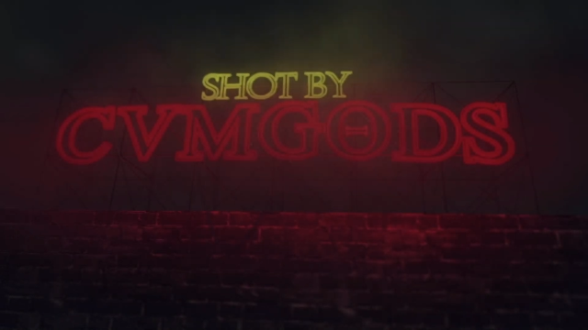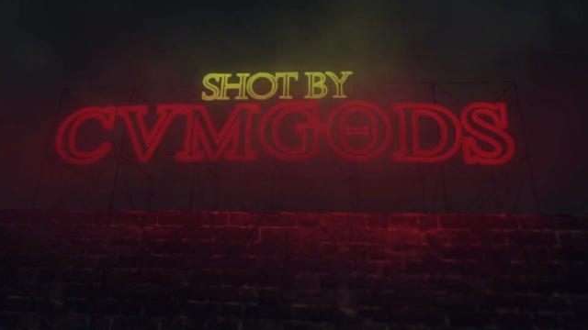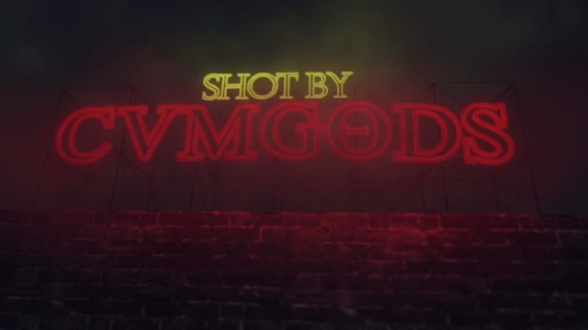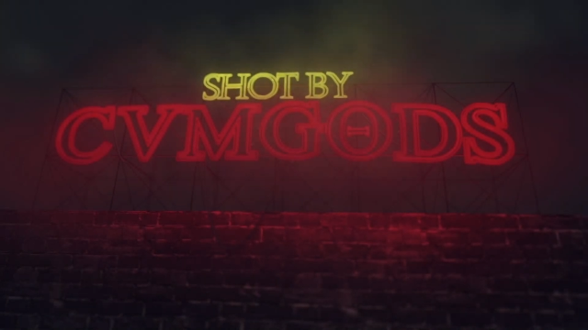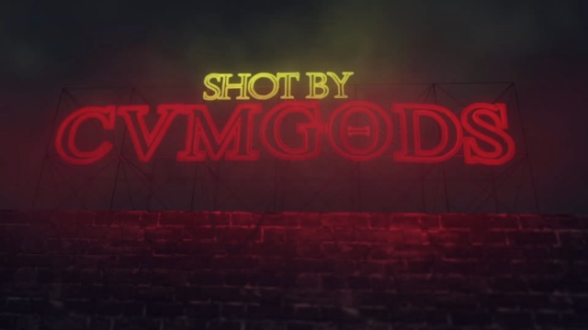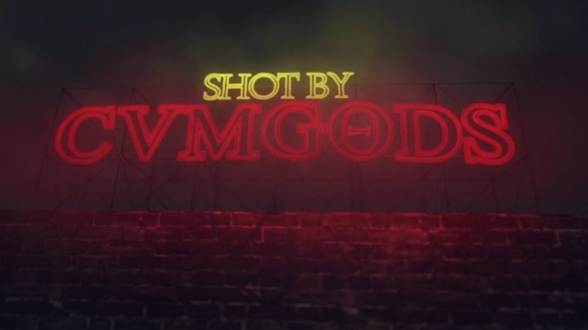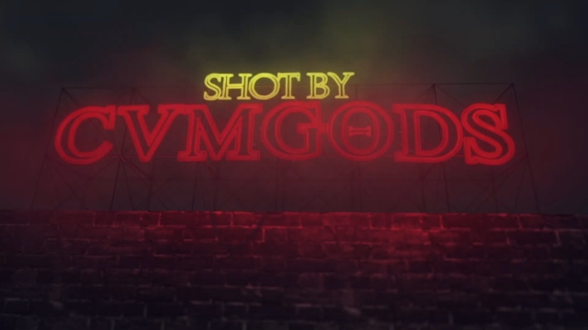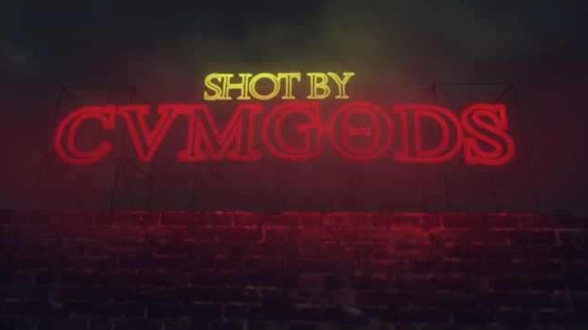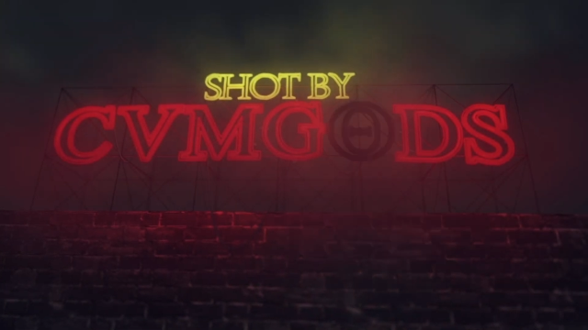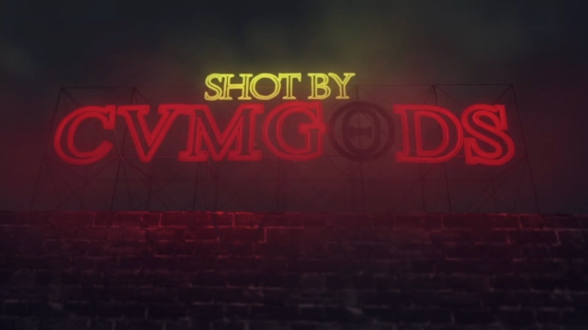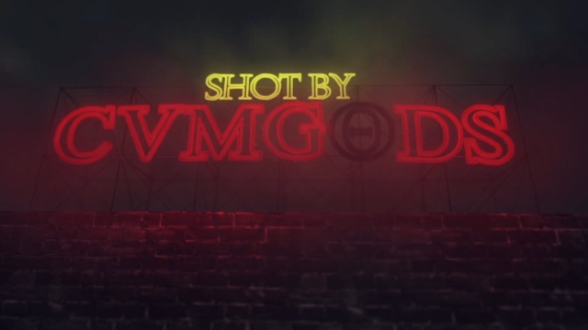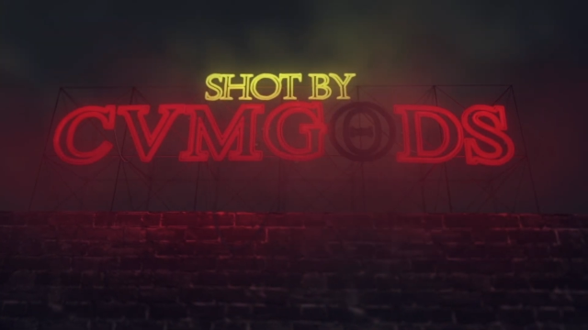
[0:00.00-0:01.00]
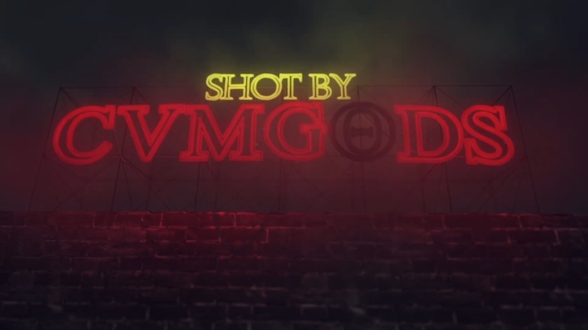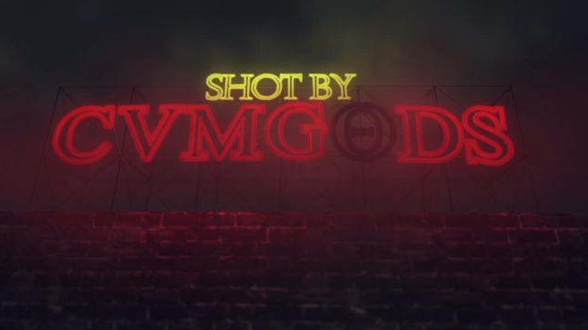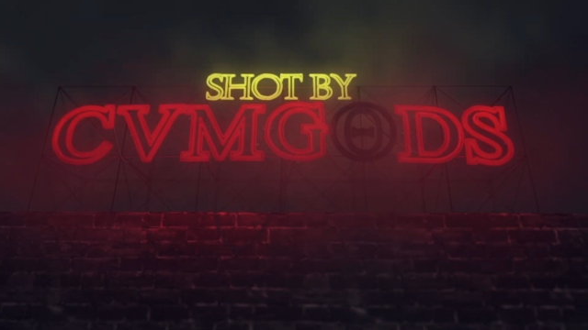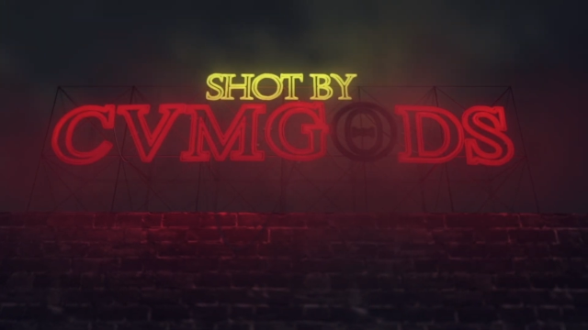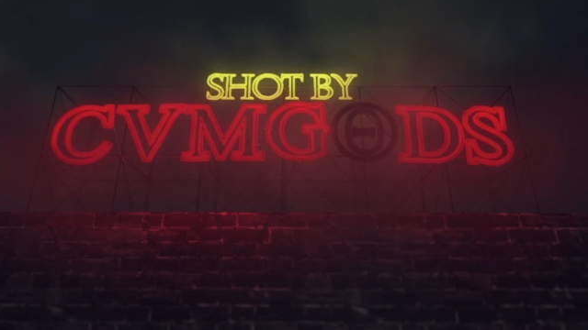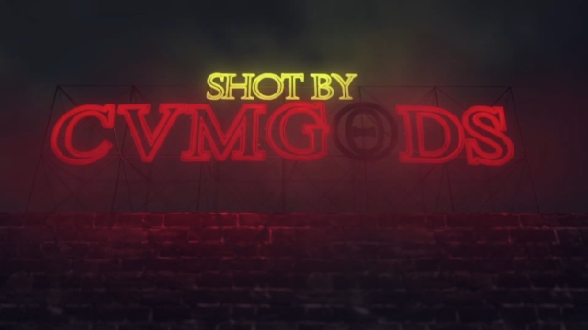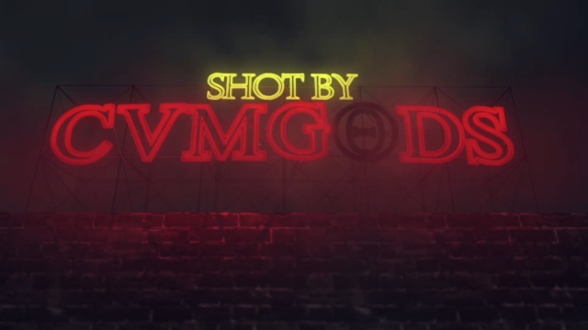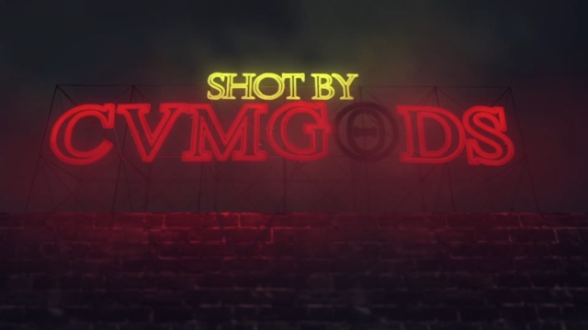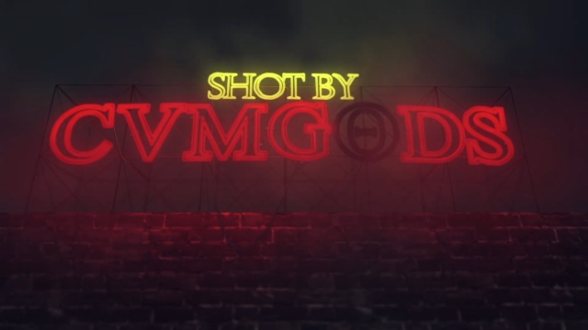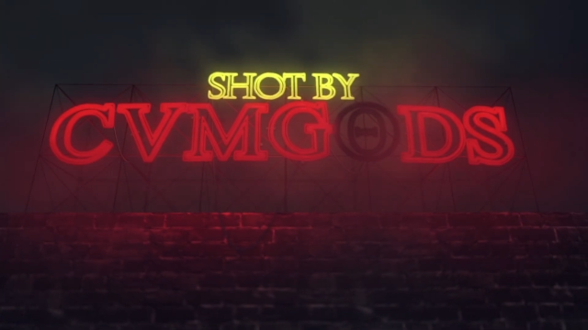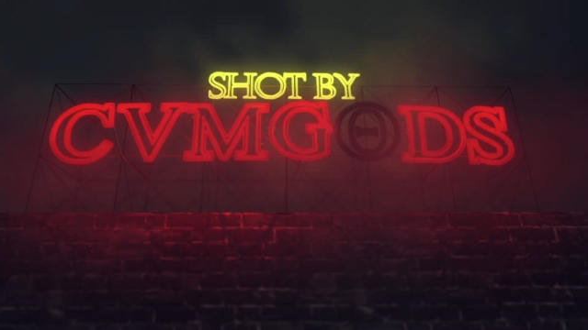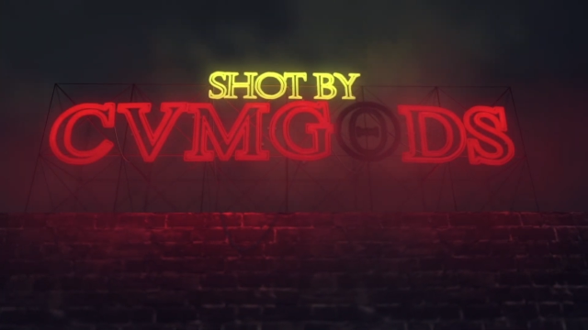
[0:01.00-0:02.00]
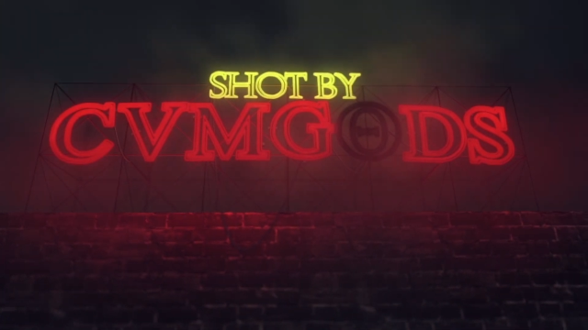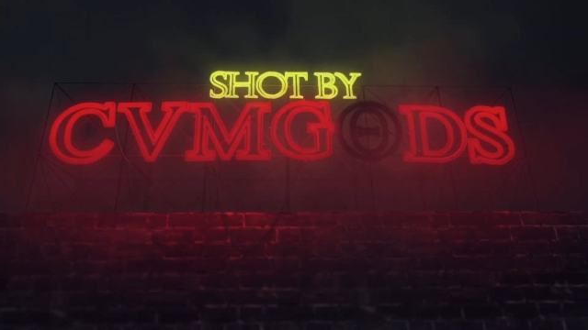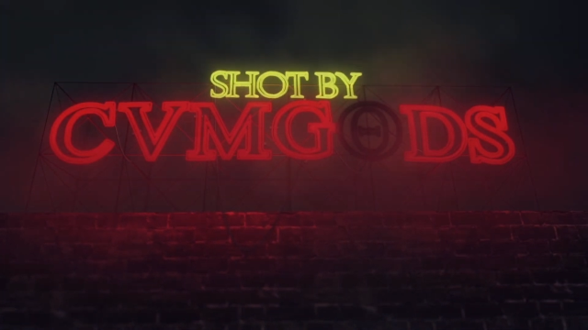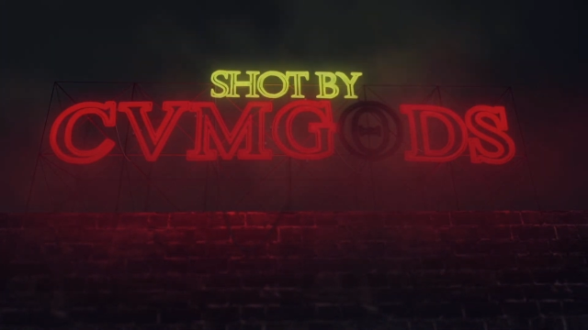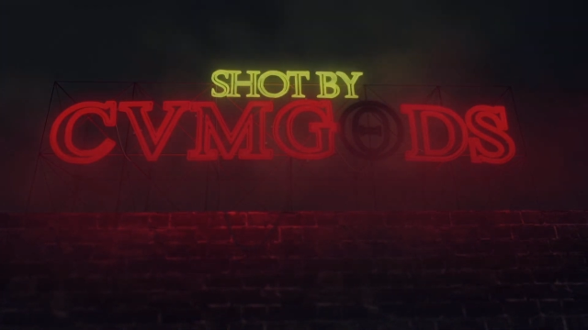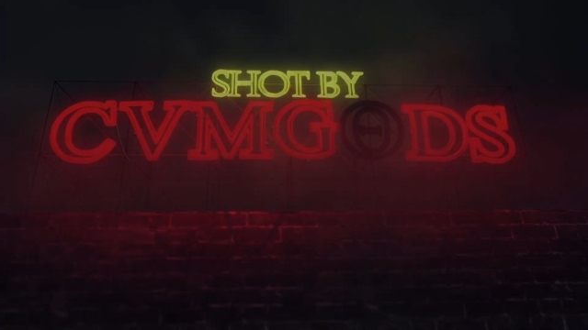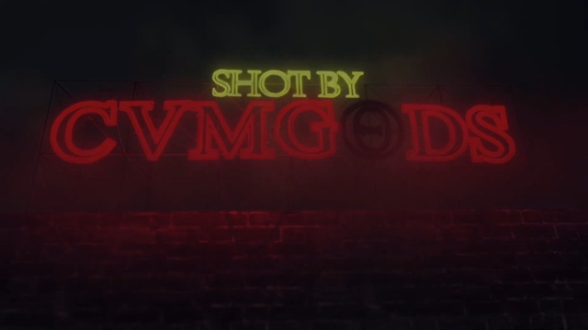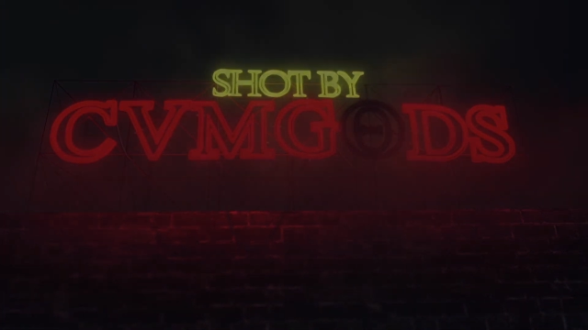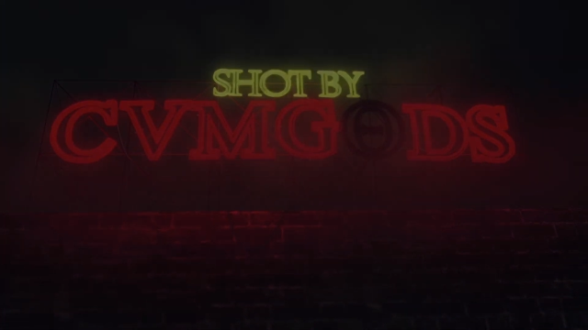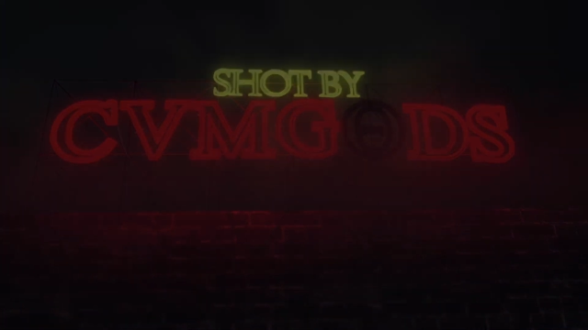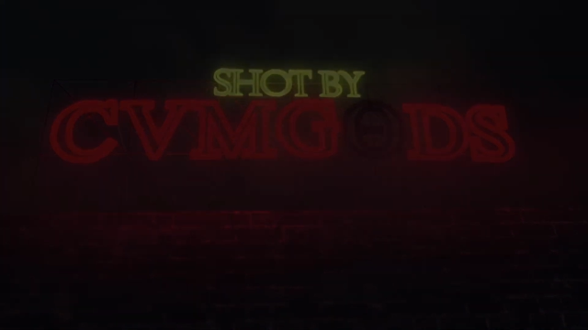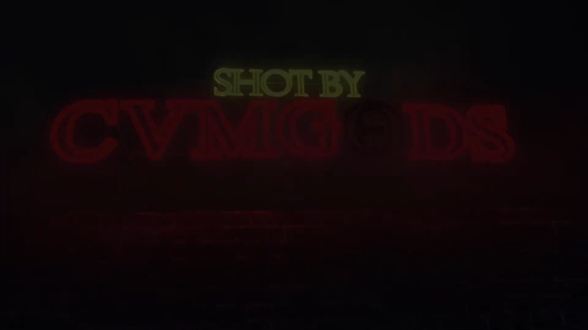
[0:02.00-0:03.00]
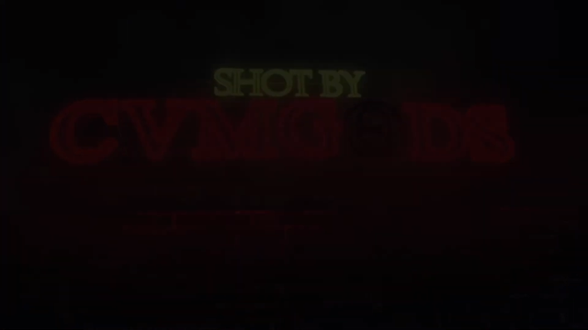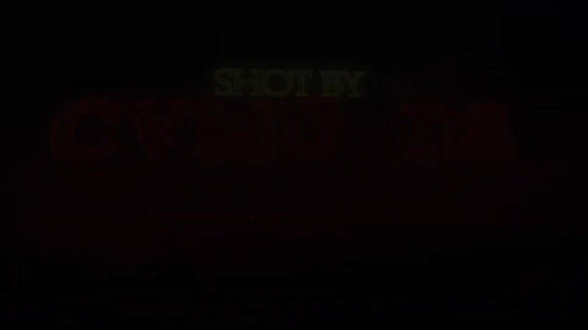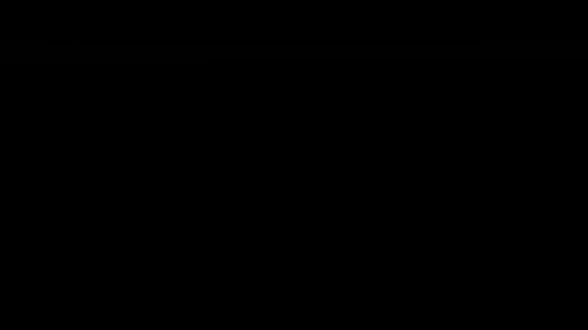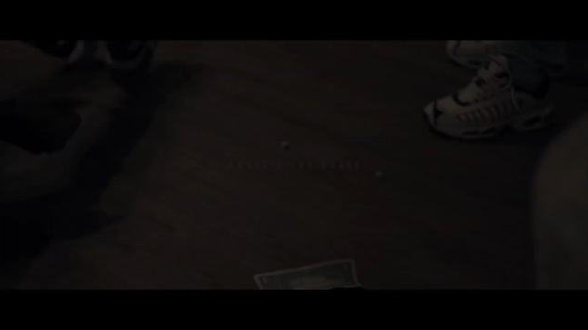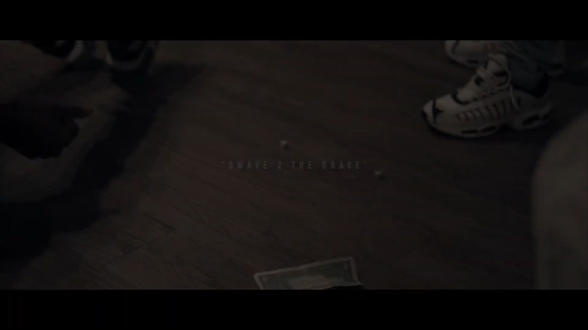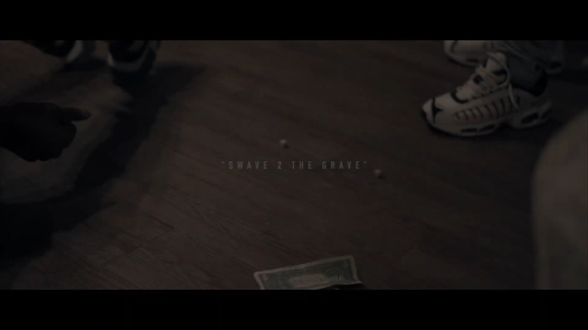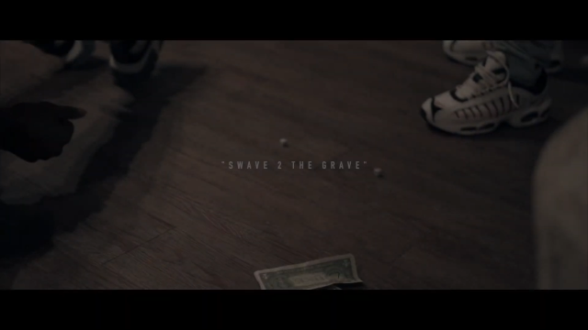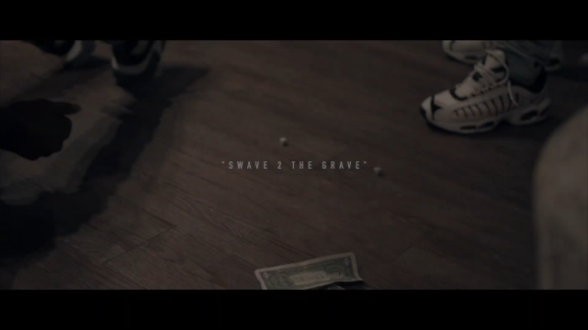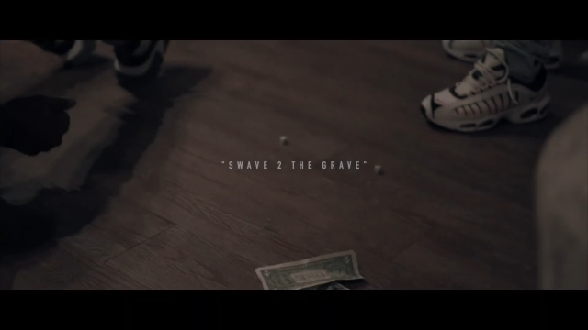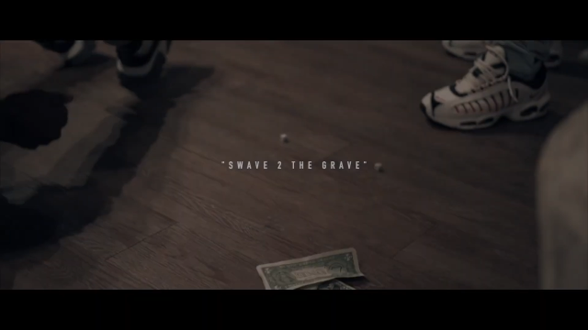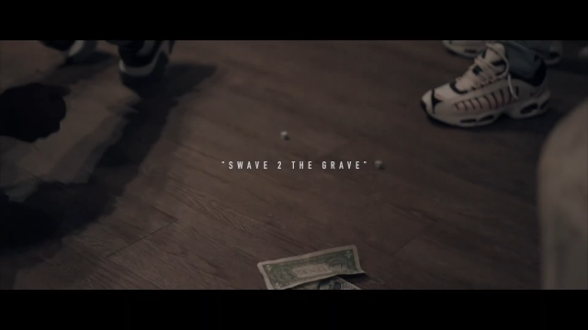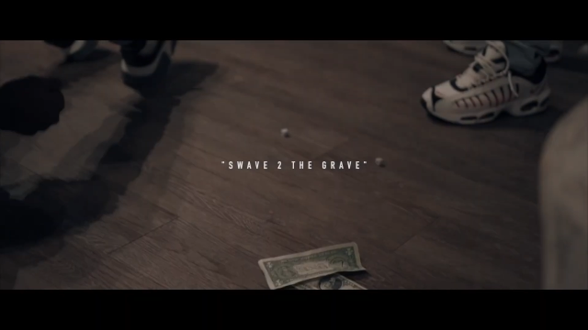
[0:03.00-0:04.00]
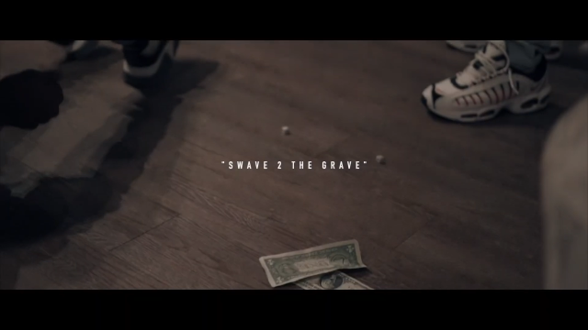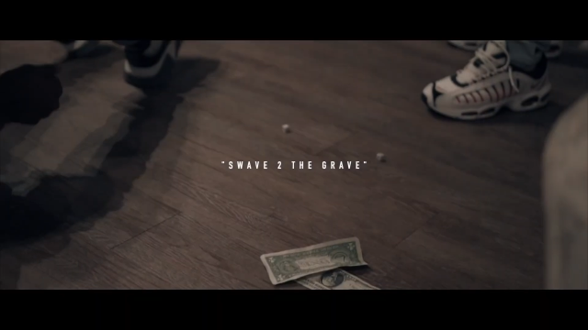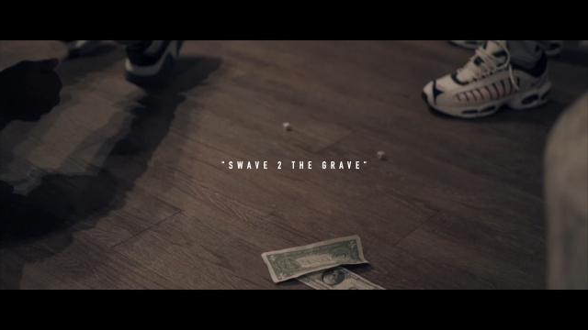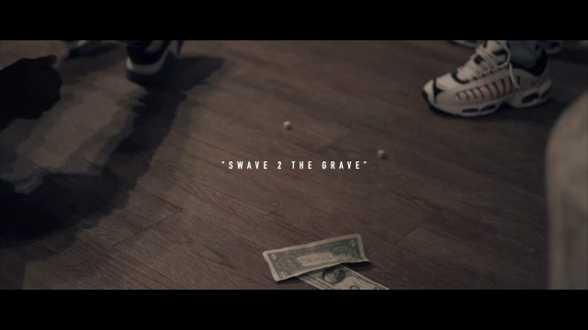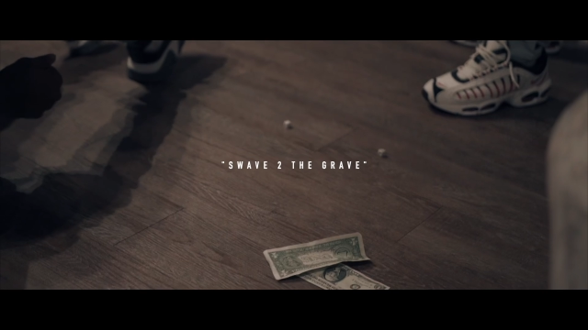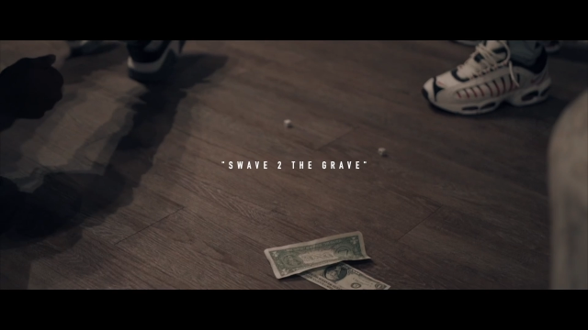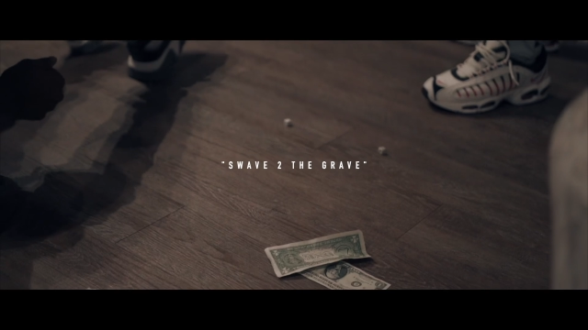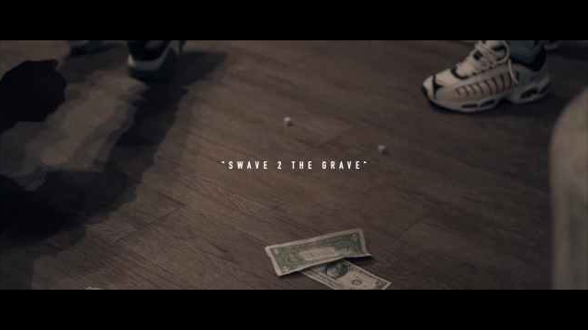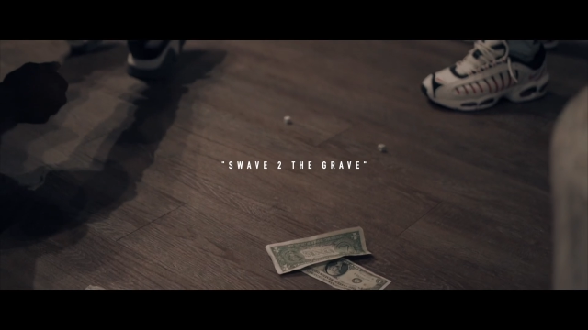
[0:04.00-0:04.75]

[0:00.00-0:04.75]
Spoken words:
[unreadable: no face in view]